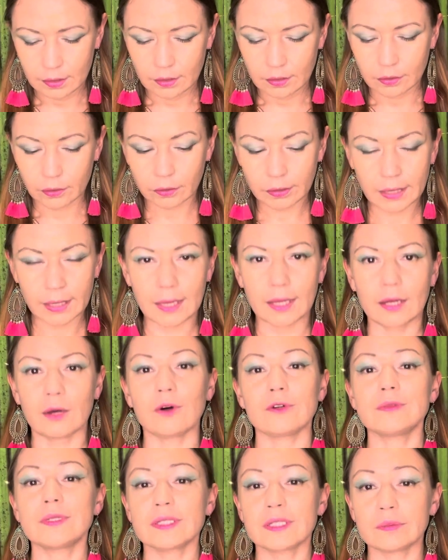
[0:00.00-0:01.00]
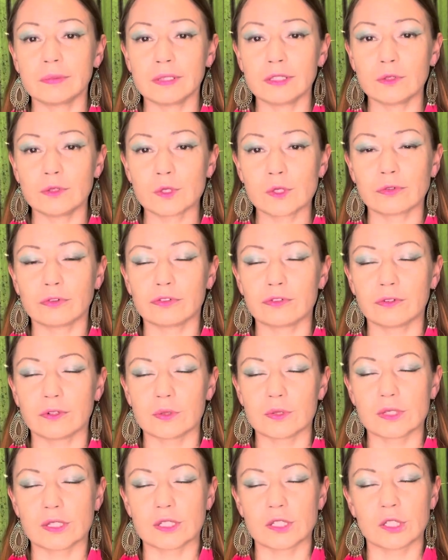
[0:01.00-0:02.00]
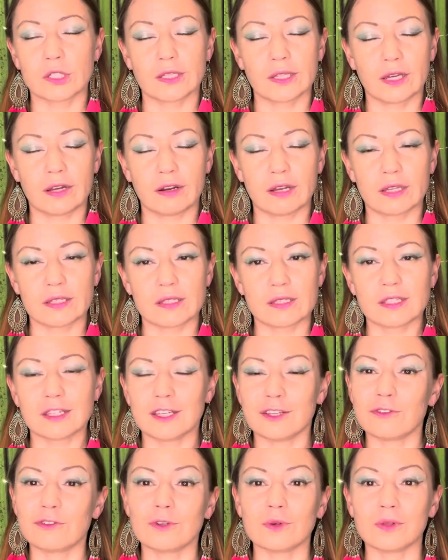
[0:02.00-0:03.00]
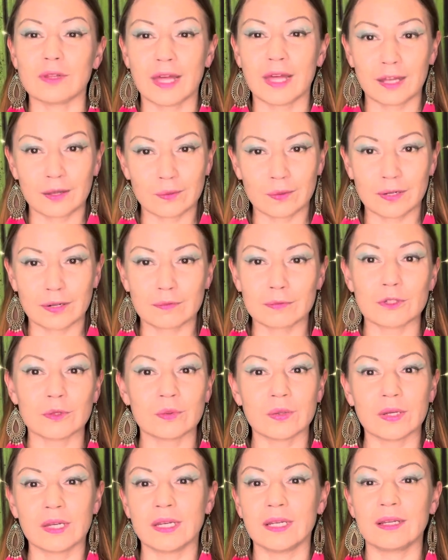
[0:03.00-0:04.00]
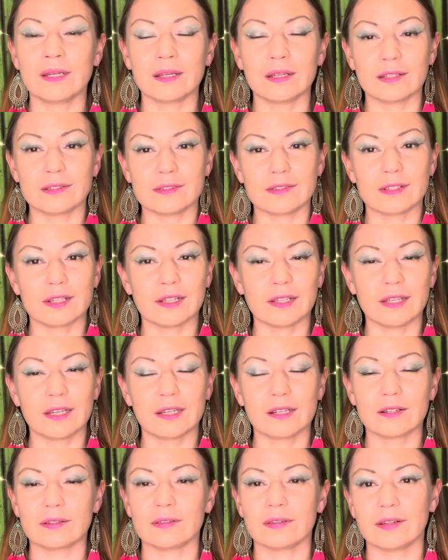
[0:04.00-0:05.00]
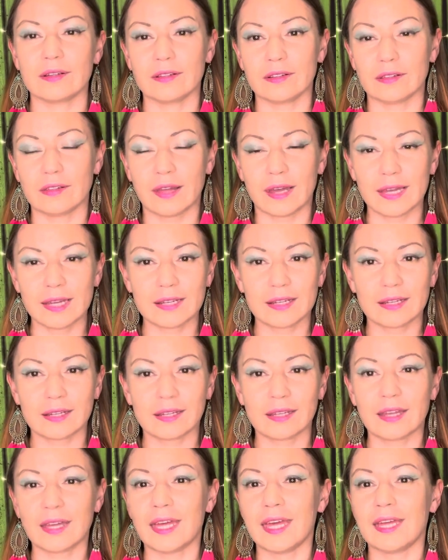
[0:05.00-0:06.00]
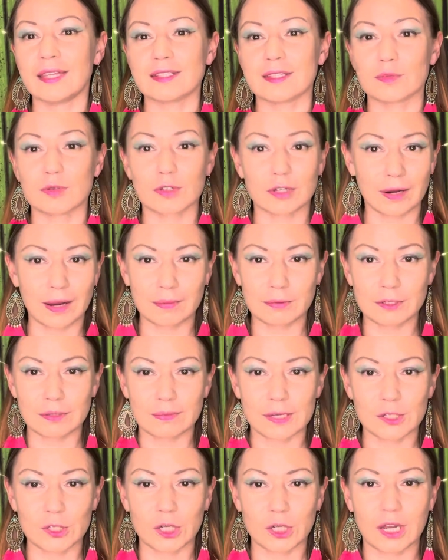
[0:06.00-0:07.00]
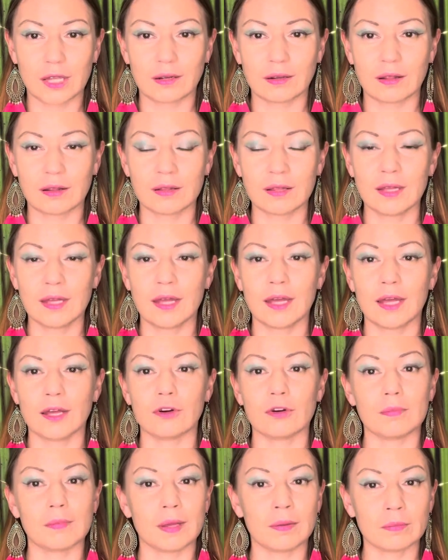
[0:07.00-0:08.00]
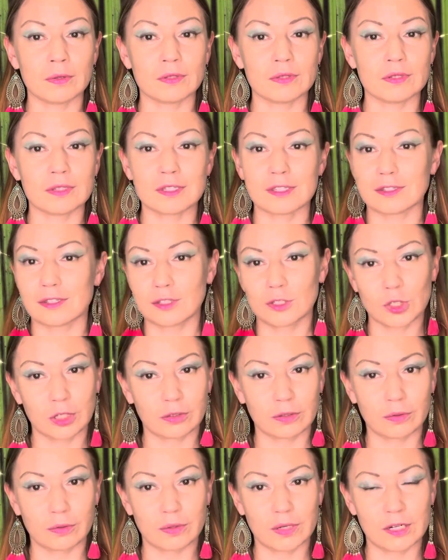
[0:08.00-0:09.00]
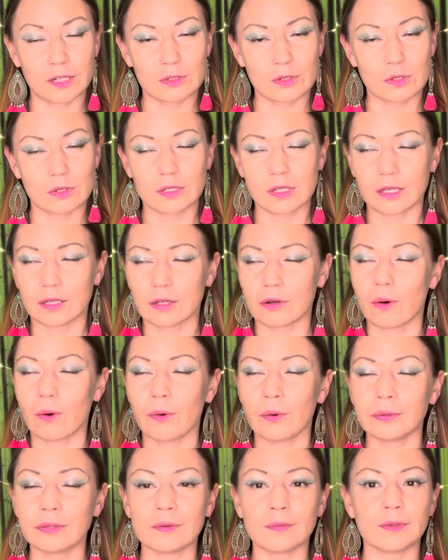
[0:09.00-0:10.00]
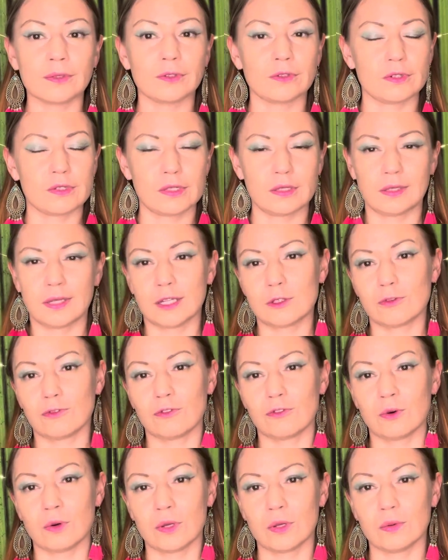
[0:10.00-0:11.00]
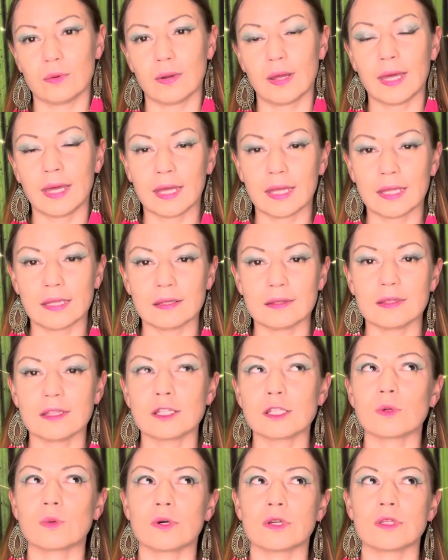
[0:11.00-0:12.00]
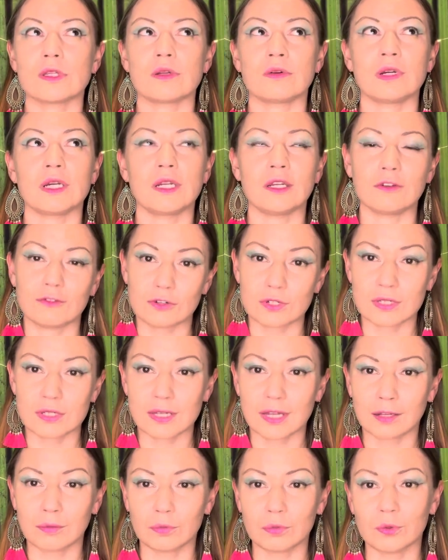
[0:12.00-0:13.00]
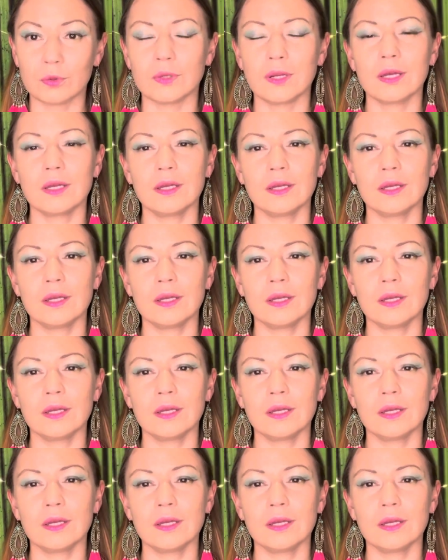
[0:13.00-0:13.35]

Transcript: Okay, I hope this has been useful for you, Sagittarius. If you like what I'm doing, click a like and subscribe to my channel. Remember, this is a general reading, so take only what resonates for you. And this was a reading for Sun, Moon,